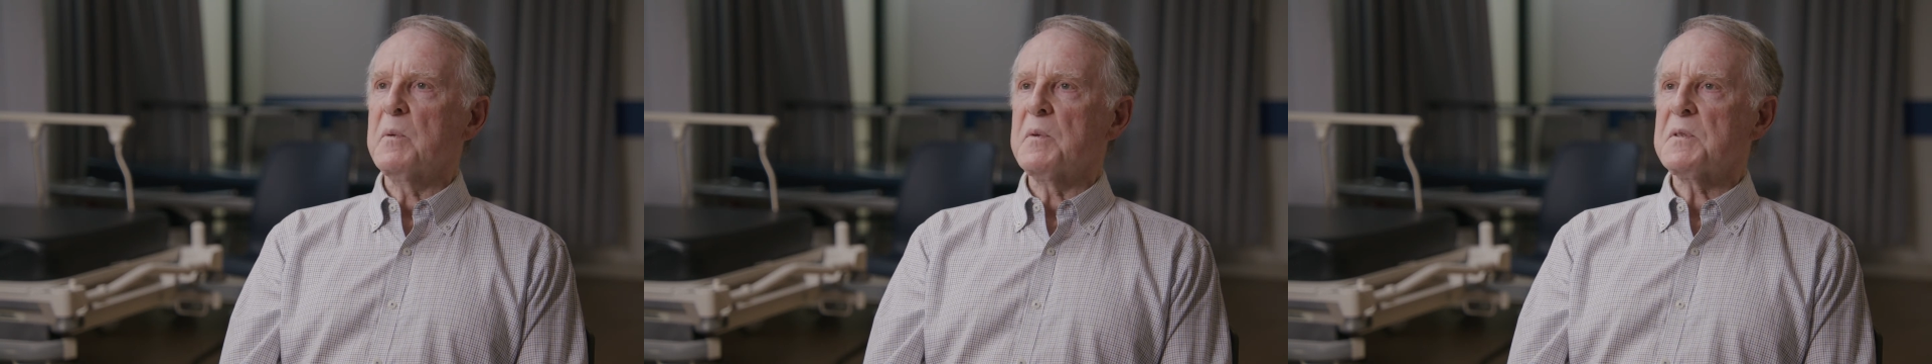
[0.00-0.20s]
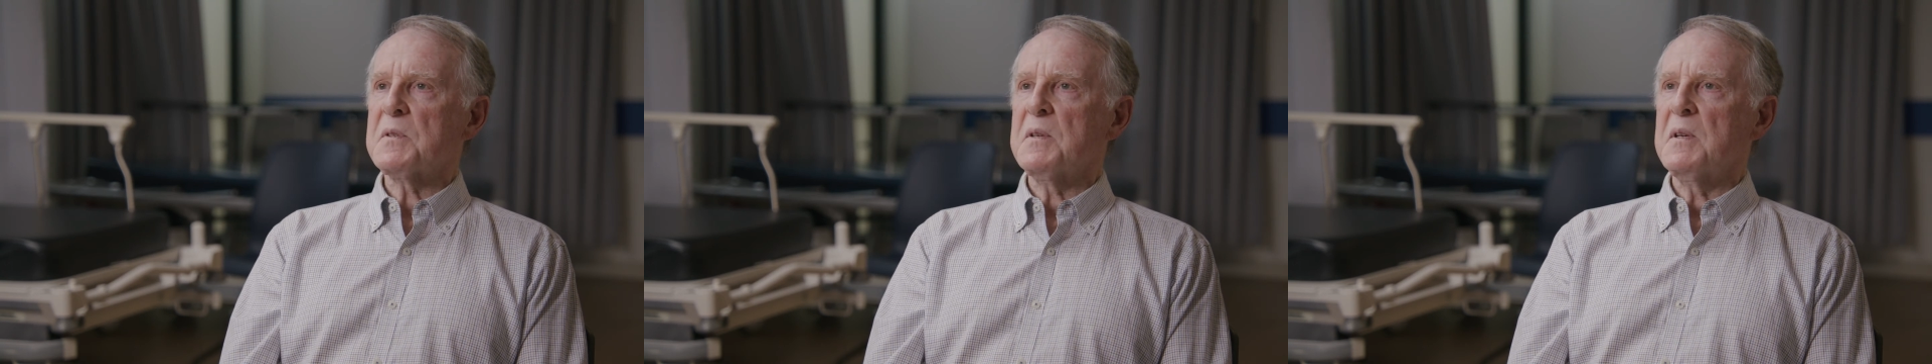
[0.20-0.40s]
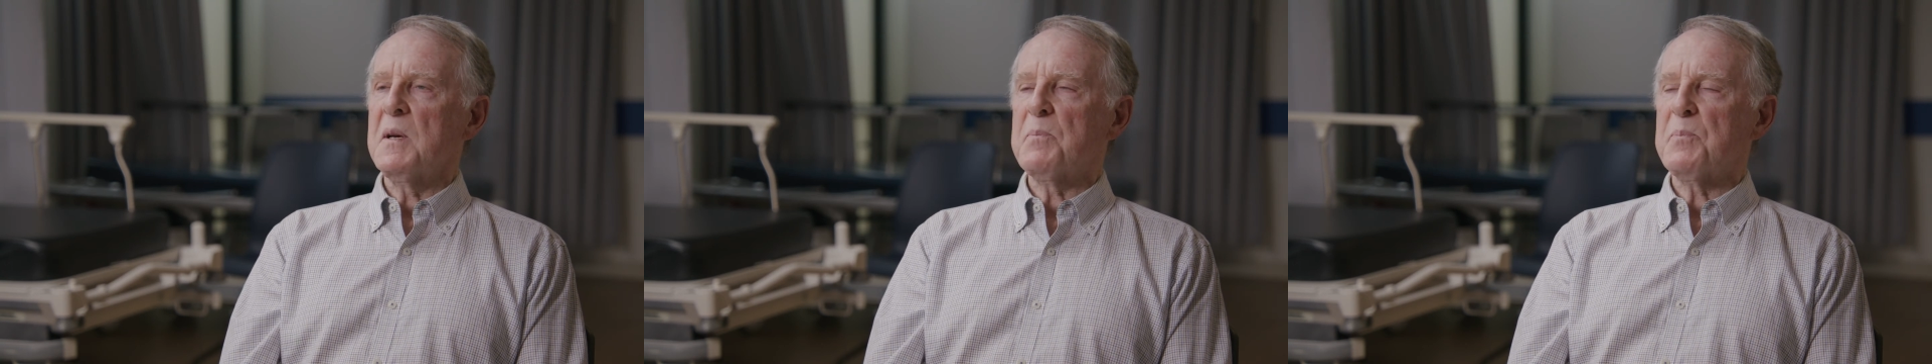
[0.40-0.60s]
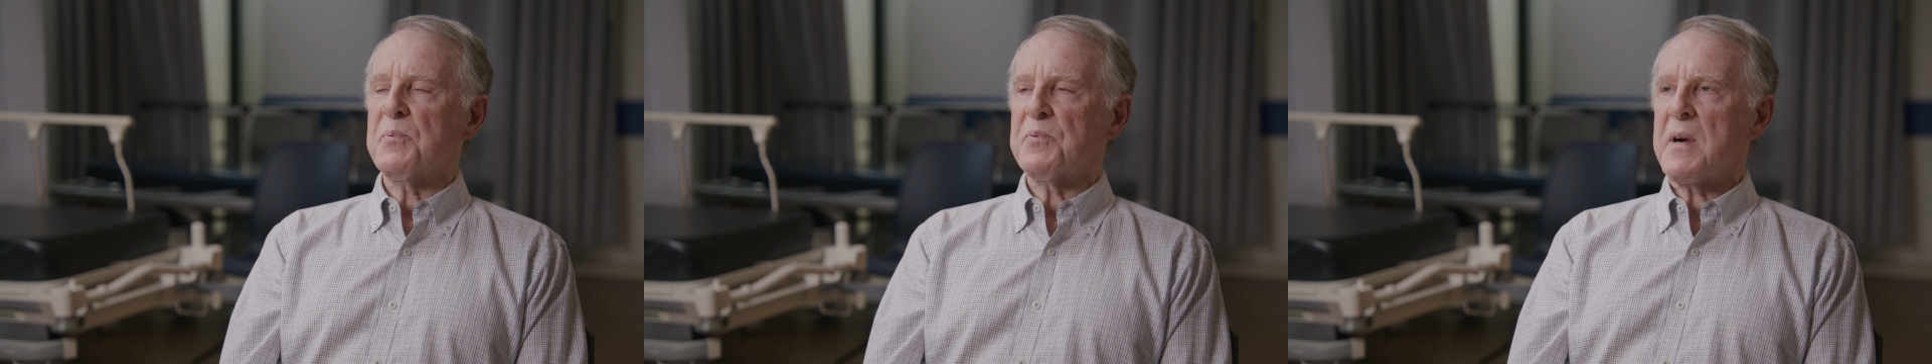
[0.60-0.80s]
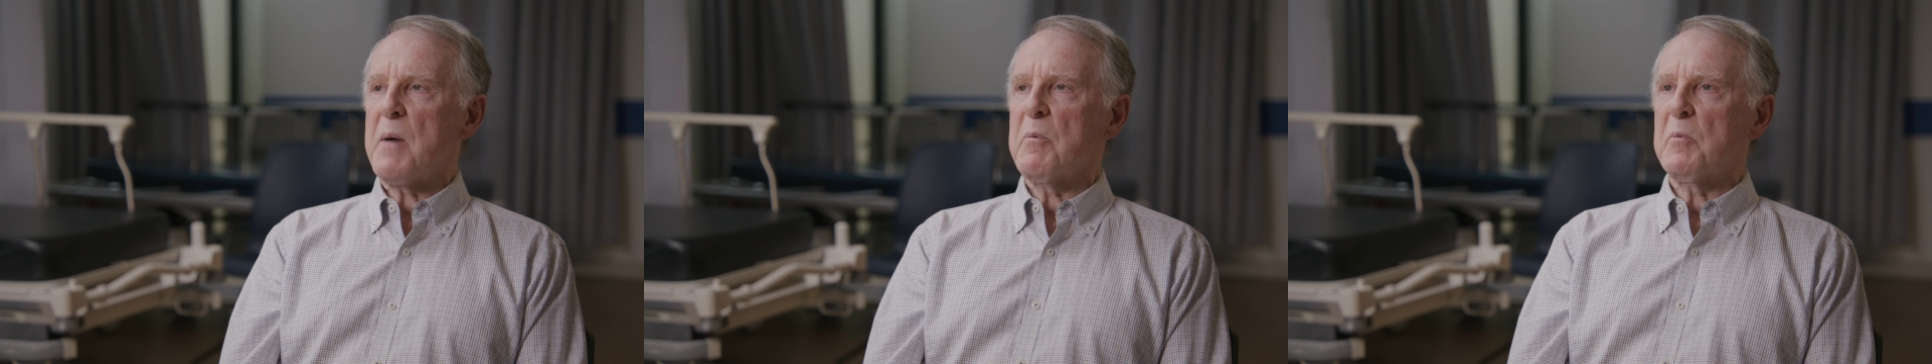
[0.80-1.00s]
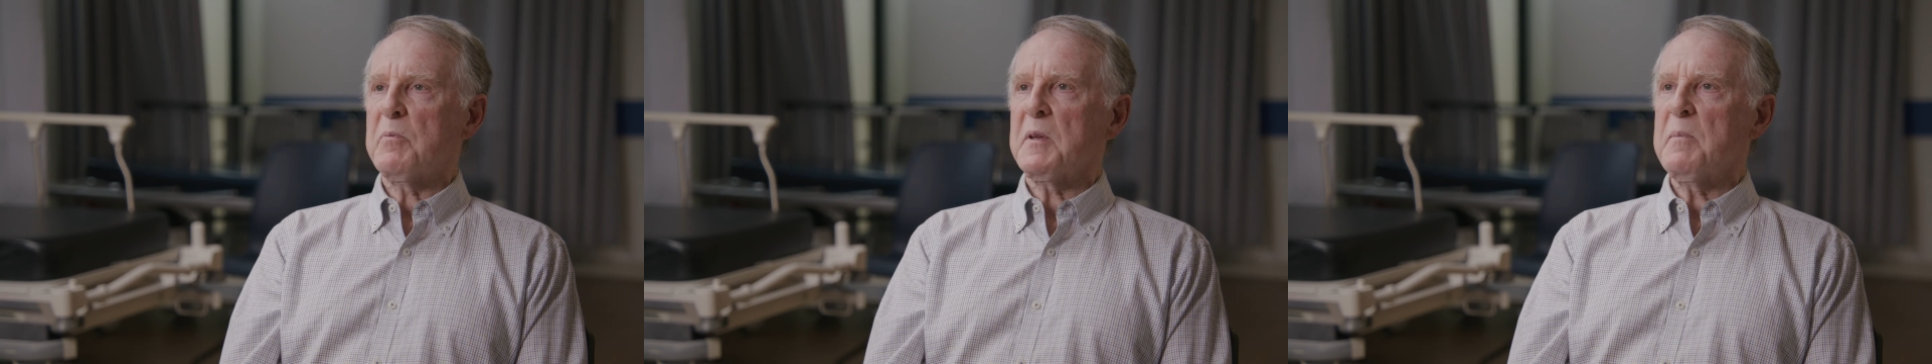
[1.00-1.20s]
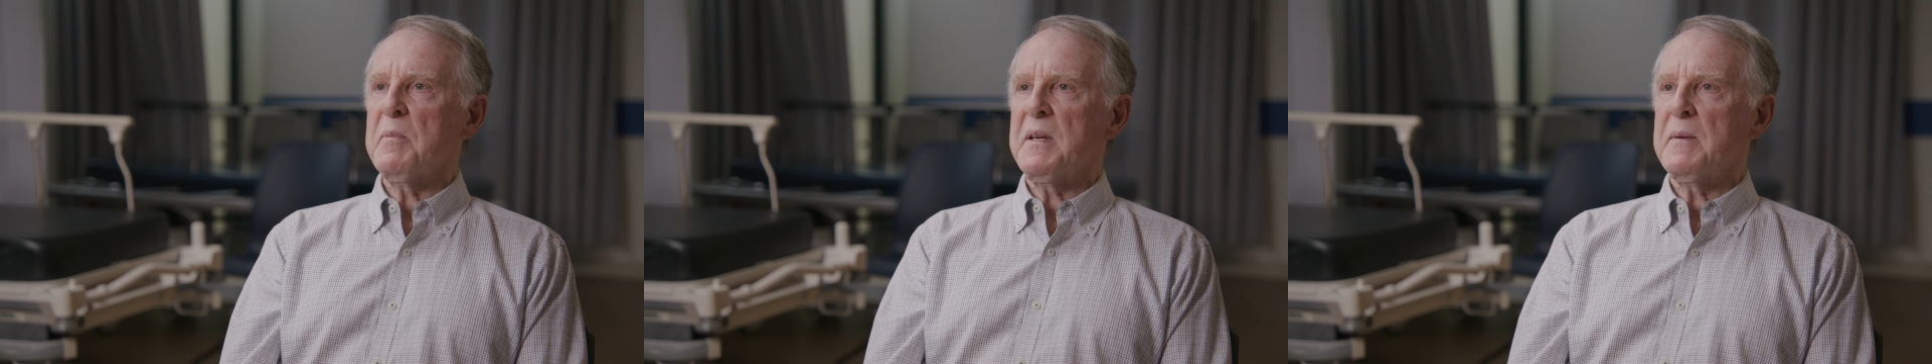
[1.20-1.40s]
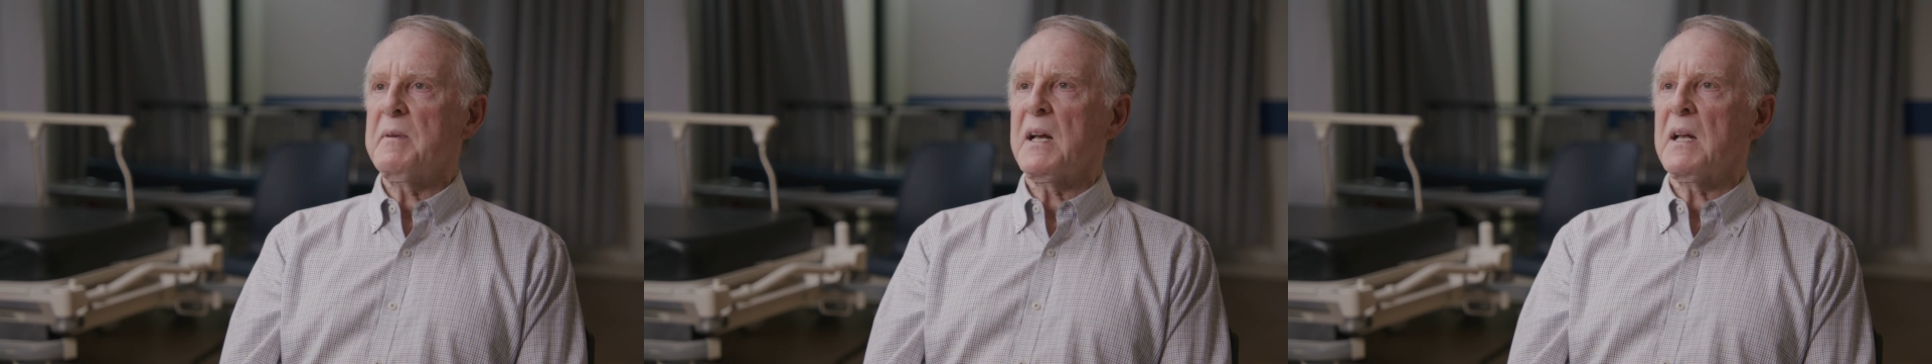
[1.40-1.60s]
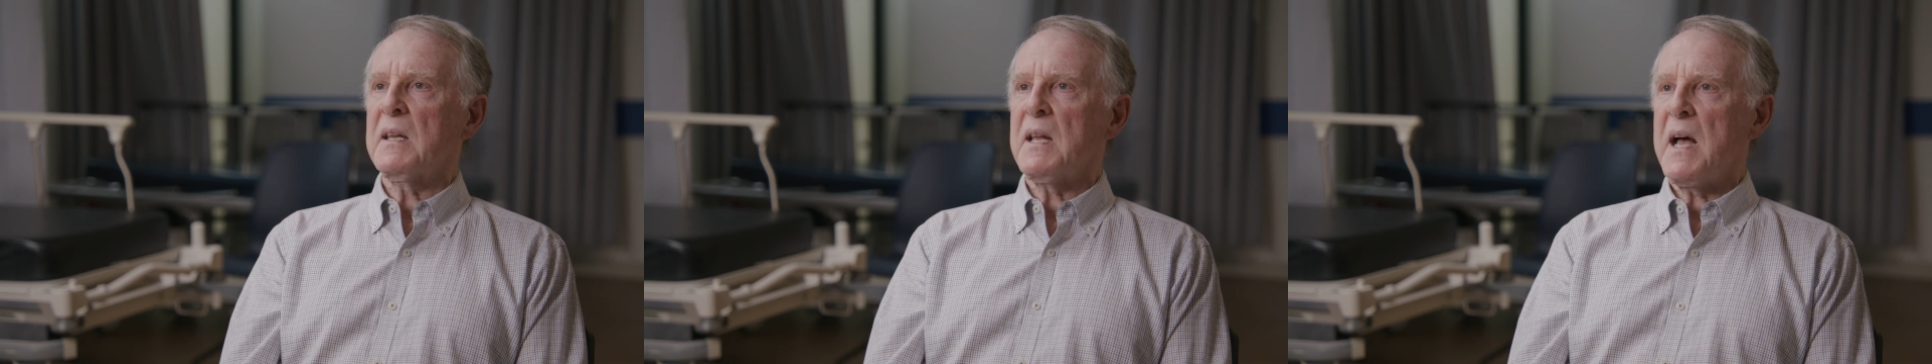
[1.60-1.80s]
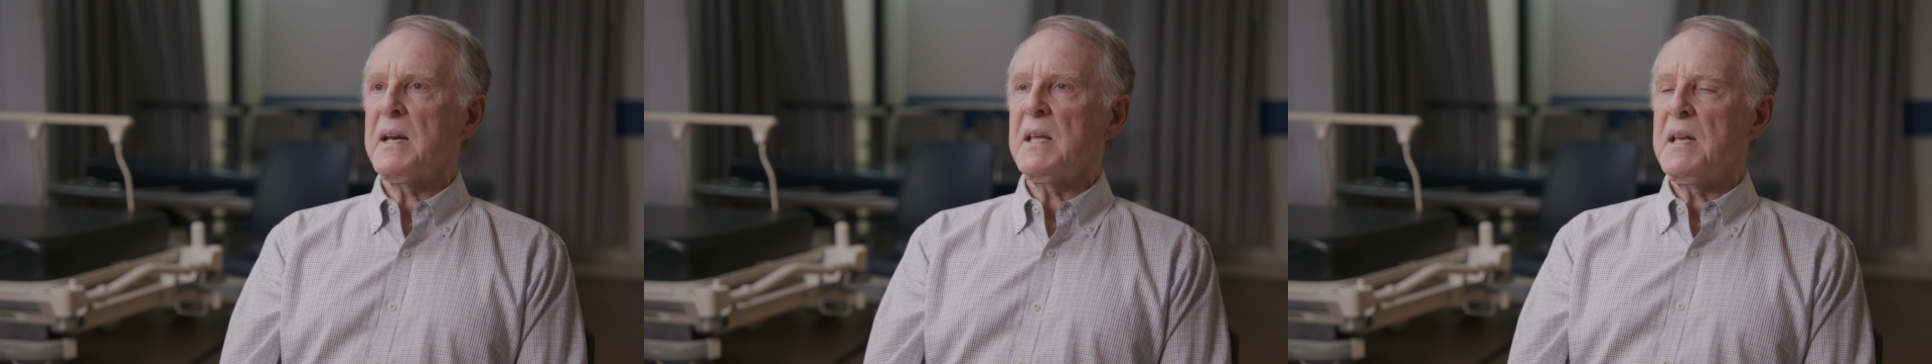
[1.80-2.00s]
was going to probably be a
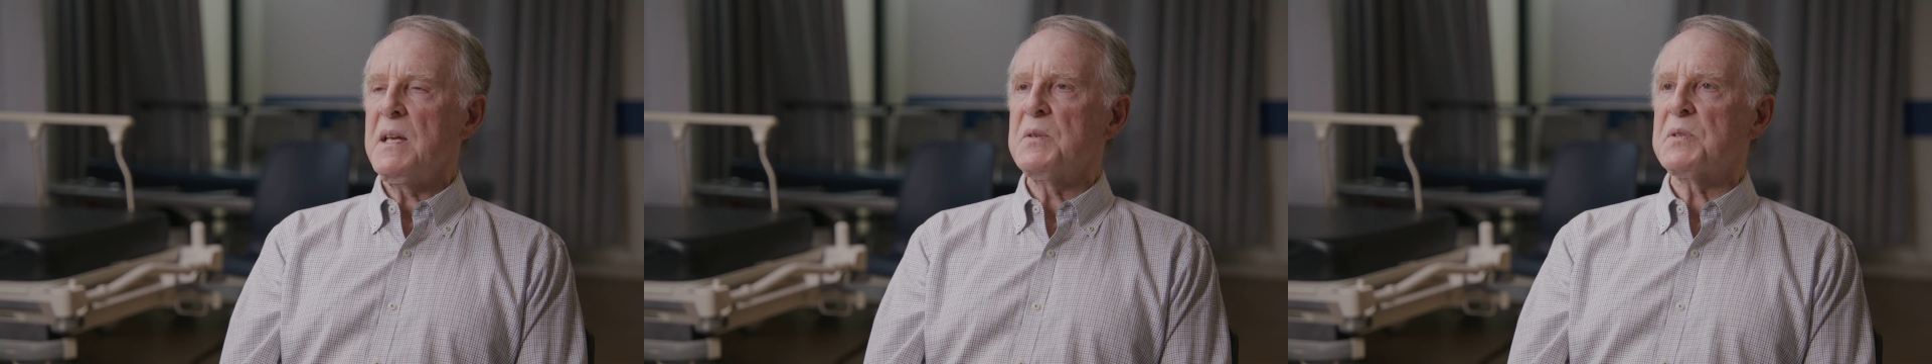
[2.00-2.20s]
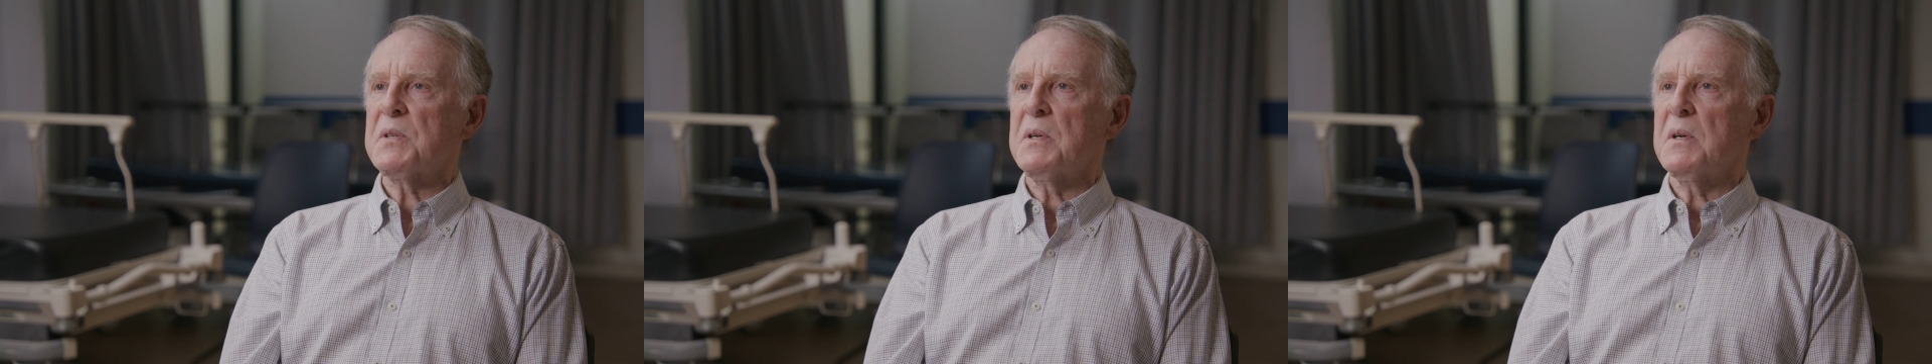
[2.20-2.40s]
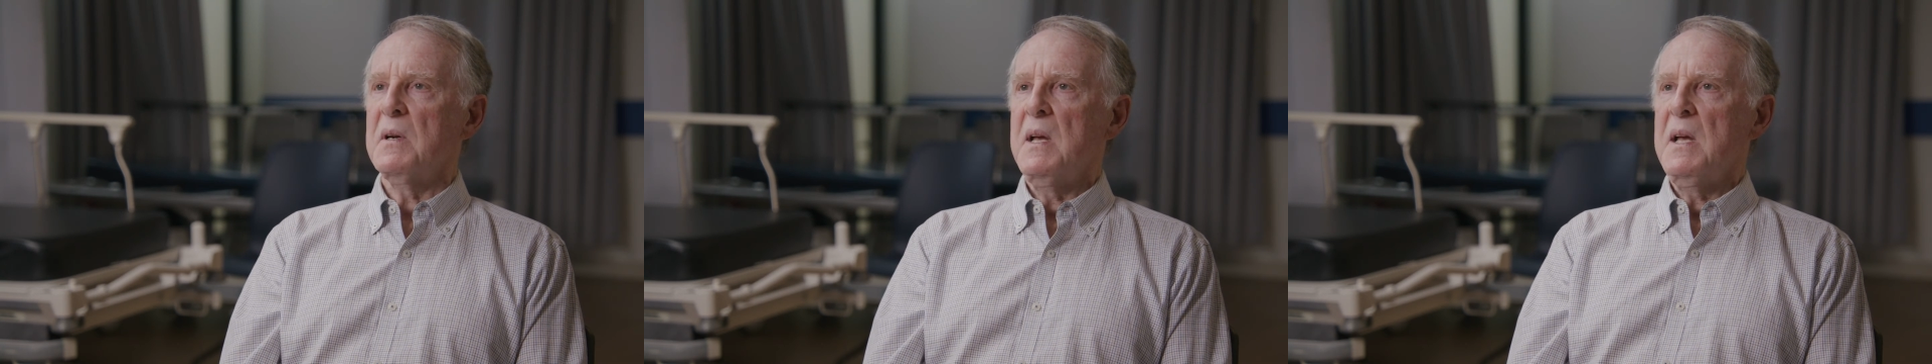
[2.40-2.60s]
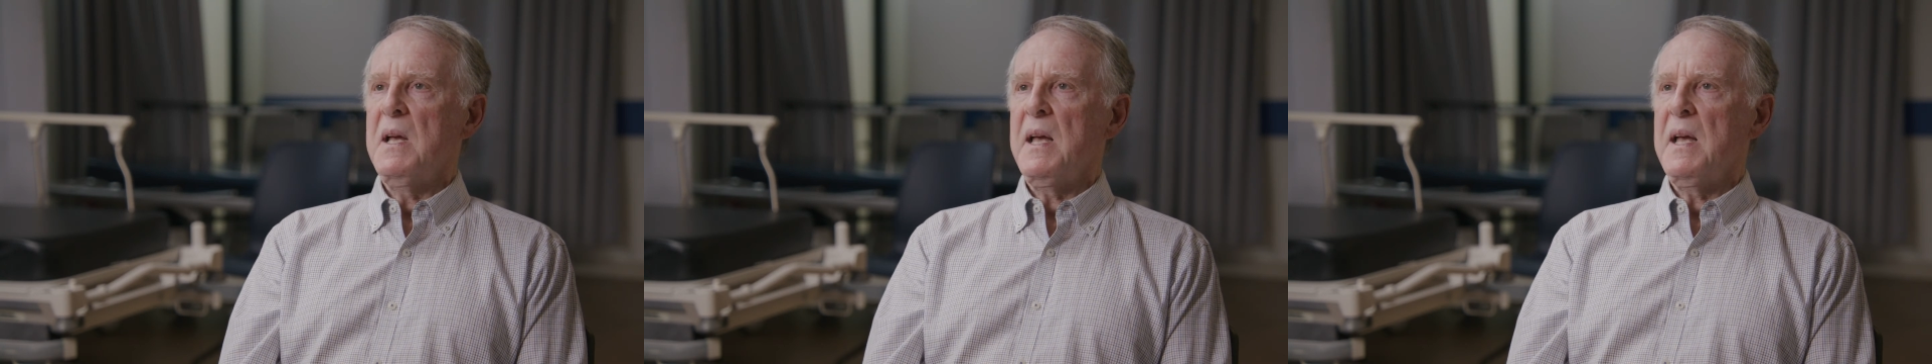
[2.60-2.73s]
lot easier,